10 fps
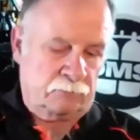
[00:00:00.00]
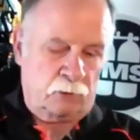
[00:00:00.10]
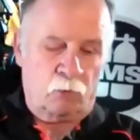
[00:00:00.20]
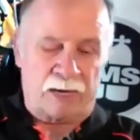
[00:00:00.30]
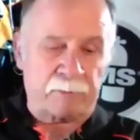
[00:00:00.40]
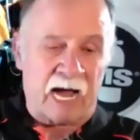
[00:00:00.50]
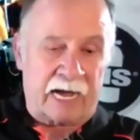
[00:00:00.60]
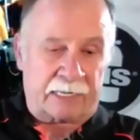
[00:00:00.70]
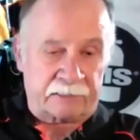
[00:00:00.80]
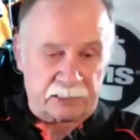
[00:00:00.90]
weight
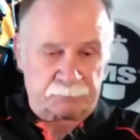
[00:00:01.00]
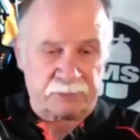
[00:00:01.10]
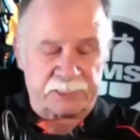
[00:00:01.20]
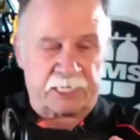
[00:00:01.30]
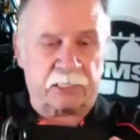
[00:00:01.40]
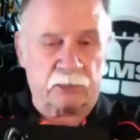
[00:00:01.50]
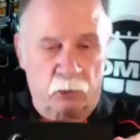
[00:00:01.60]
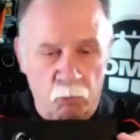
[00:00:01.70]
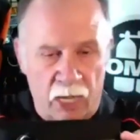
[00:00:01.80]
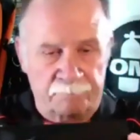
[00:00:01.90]
pocket, this particular
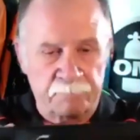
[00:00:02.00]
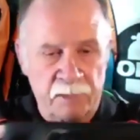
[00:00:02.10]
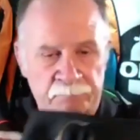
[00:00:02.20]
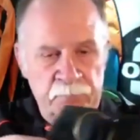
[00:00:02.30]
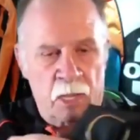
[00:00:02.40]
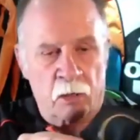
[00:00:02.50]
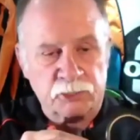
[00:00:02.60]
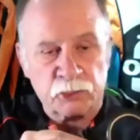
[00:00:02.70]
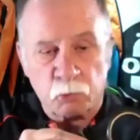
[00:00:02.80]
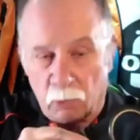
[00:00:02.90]
one
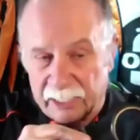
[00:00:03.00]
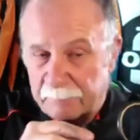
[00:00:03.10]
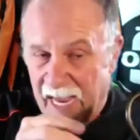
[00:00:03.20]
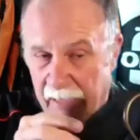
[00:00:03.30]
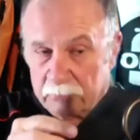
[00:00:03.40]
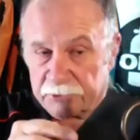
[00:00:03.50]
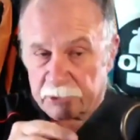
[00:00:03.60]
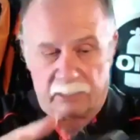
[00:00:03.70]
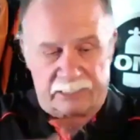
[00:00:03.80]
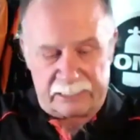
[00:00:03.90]
holds 20 pounds
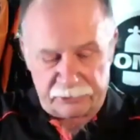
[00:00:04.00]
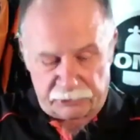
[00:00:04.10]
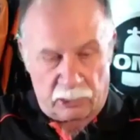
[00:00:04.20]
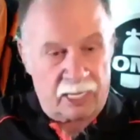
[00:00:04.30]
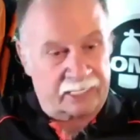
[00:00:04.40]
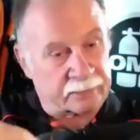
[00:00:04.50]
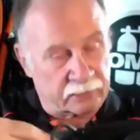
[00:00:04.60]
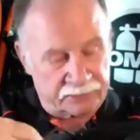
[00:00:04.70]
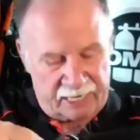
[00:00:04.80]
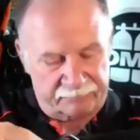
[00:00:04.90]
on each side. It
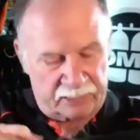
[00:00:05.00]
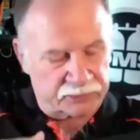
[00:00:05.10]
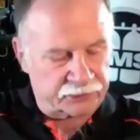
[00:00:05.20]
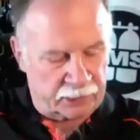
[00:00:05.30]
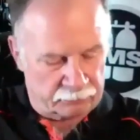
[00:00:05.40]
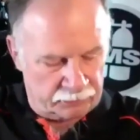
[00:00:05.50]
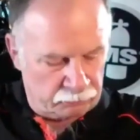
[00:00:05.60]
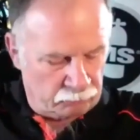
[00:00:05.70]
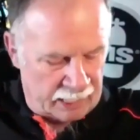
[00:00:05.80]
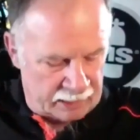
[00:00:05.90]
does have the exterior
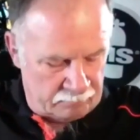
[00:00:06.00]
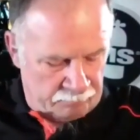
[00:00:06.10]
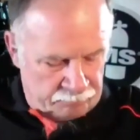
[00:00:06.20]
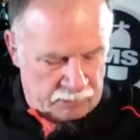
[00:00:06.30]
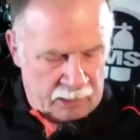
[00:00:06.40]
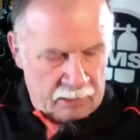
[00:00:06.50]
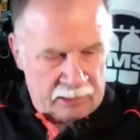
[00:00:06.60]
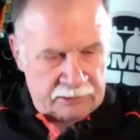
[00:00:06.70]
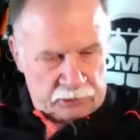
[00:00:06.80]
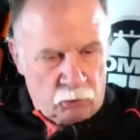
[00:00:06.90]
ring.
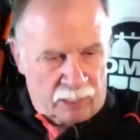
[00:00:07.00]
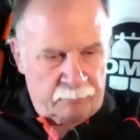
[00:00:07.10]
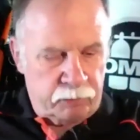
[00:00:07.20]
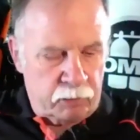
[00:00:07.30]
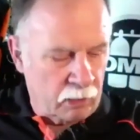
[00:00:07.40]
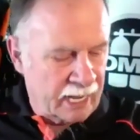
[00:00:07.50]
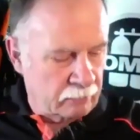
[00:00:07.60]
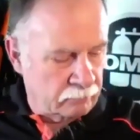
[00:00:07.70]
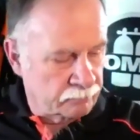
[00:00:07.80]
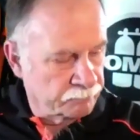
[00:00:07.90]
It's a quick pull out.